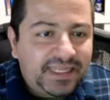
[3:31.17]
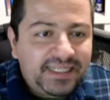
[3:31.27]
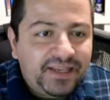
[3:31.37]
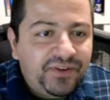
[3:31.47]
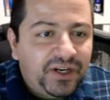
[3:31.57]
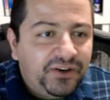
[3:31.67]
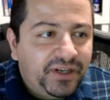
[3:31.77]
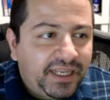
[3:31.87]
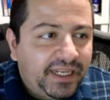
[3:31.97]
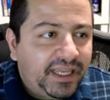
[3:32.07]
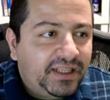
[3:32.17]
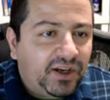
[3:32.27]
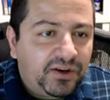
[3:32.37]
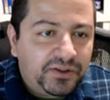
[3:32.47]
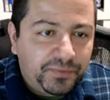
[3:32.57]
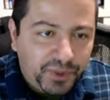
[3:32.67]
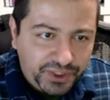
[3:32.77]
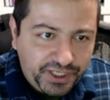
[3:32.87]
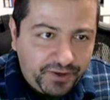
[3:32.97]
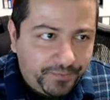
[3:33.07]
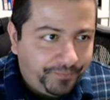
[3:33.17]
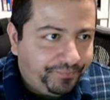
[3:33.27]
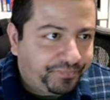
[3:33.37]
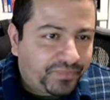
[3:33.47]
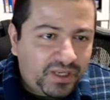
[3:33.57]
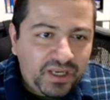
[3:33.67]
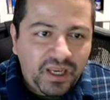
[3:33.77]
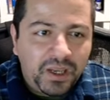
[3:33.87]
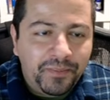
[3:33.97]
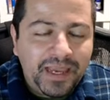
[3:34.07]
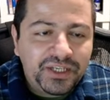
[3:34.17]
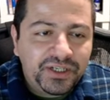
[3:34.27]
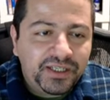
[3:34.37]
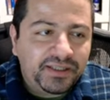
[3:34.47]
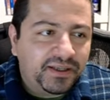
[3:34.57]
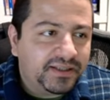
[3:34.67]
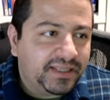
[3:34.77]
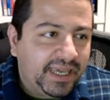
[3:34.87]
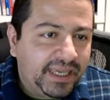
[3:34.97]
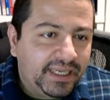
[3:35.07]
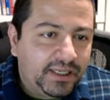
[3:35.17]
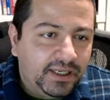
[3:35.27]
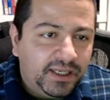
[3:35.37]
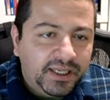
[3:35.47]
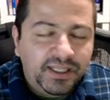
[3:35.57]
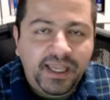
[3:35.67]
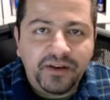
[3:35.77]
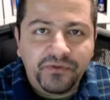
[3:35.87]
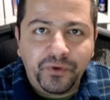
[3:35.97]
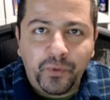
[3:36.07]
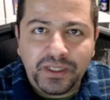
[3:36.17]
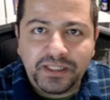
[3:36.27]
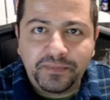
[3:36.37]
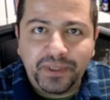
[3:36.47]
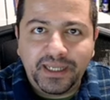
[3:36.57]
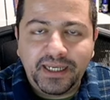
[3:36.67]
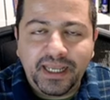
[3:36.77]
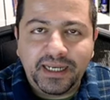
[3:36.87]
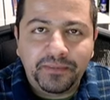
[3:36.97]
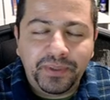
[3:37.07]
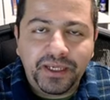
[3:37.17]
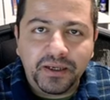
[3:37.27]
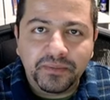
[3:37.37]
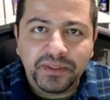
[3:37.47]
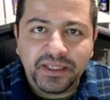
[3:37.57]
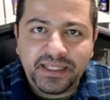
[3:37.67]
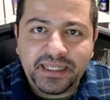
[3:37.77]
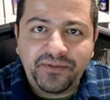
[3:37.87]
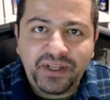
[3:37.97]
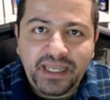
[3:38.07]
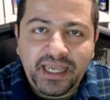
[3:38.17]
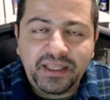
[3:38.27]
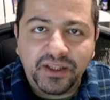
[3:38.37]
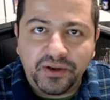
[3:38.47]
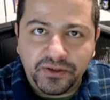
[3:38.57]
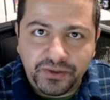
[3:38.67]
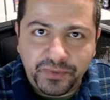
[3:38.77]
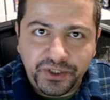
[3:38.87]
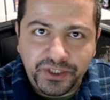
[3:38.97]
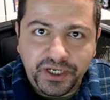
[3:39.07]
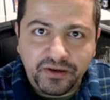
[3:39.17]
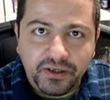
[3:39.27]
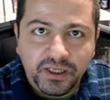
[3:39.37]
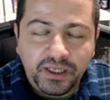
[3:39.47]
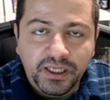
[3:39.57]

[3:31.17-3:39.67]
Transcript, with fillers: is at $788 per share. Imagine it does a 10 for 1 split and it becomes $78 per share